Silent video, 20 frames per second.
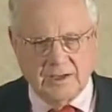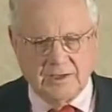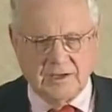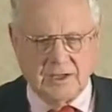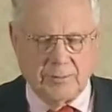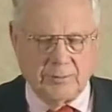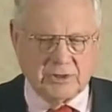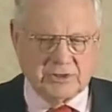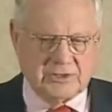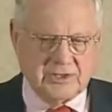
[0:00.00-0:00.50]

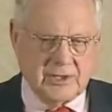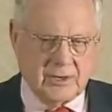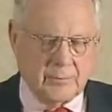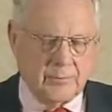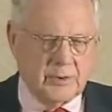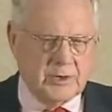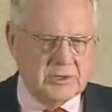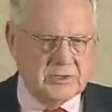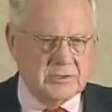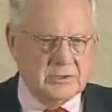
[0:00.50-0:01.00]
double set of
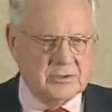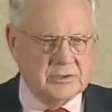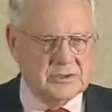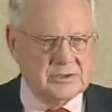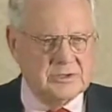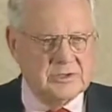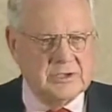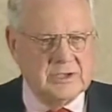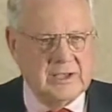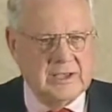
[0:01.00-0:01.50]

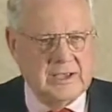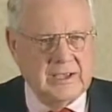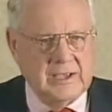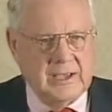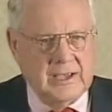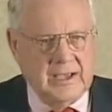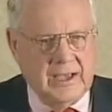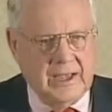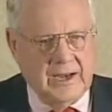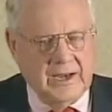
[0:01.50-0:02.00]
pictures,
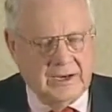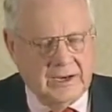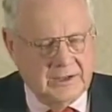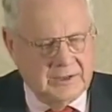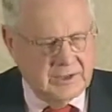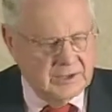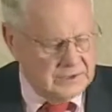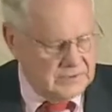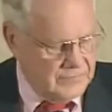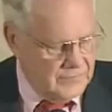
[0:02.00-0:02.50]
and he did
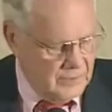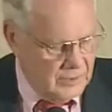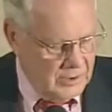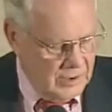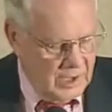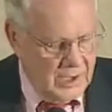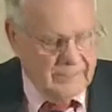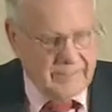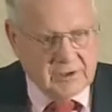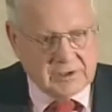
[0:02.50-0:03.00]
this for
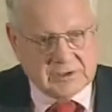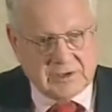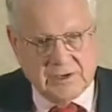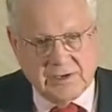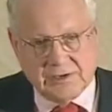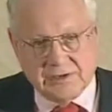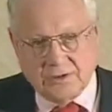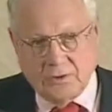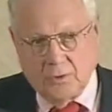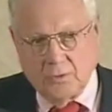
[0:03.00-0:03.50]
obviously
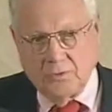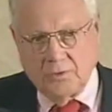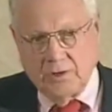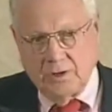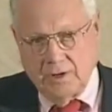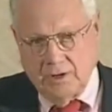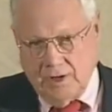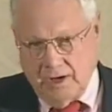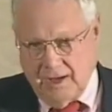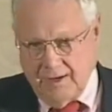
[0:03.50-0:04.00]
his own
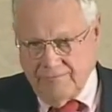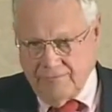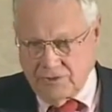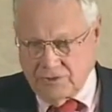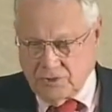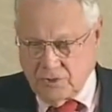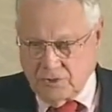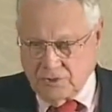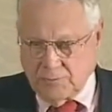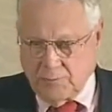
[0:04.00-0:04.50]
life
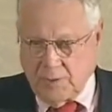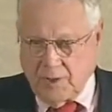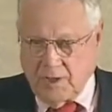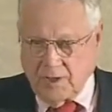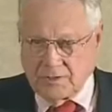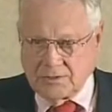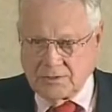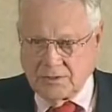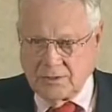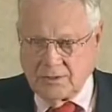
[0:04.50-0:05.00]
insurance
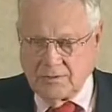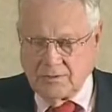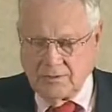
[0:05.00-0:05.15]
policy.